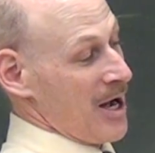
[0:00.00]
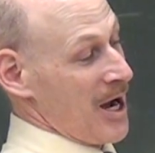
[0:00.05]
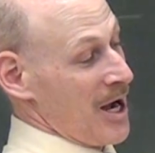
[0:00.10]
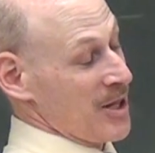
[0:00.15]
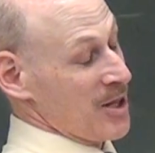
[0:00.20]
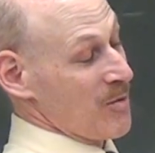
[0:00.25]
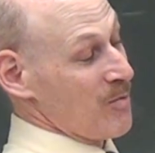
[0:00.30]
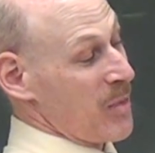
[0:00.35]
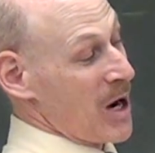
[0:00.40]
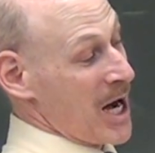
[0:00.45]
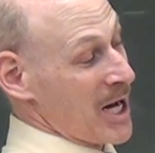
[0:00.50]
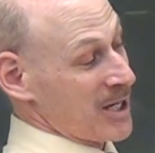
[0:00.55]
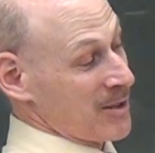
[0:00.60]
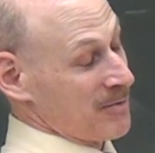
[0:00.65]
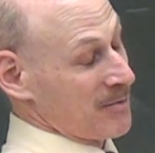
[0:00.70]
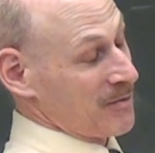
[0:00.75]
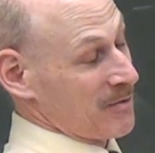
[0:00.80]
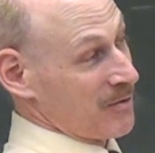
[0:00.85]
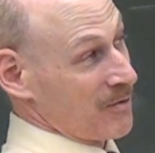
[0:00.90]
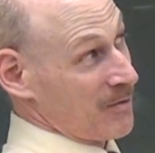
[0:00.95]
And the
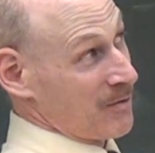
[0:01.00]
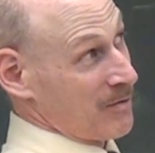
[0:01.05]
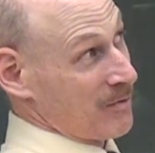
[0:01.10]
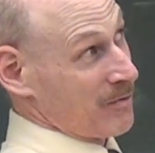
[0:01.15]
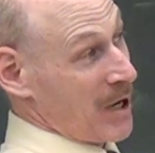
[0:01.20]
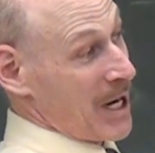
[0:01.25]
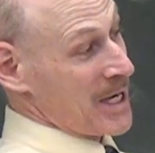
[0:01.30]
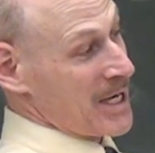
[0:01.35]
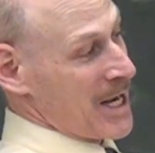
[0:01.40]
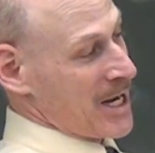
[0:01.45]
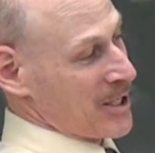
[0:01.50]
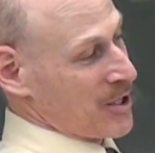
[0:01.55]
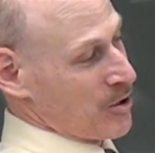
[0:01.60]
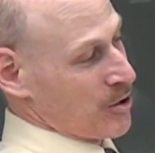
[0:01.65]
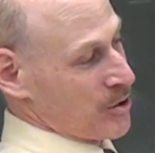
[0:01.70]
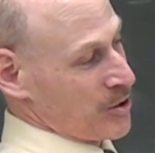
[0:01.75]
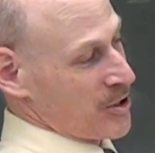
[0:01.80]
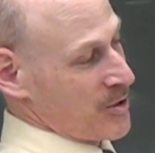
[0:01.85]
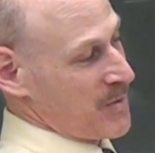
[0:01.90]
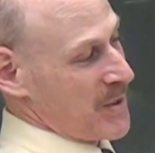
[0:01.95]
bottom right-hand
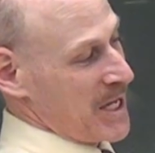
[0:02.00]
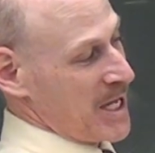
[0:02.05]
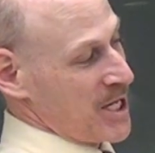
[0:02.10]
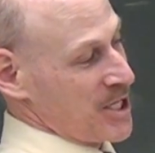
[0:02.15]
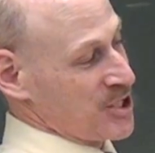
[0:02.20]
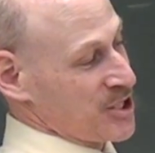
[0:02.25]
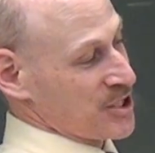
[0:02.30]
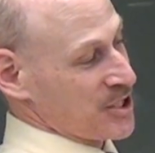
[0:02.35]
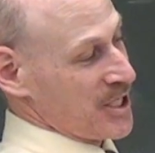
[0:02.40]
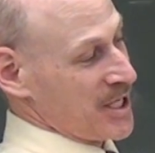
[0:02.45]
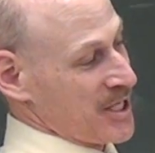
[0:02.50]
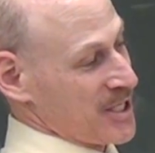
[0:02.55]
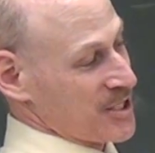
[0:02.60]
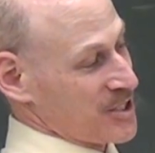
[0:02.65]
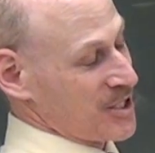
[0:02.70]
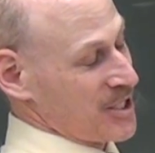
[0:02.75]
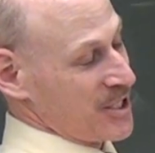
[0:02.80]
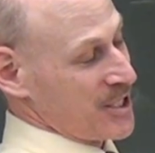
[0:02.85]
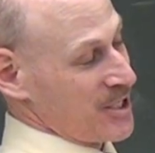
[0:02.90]
corner of the page is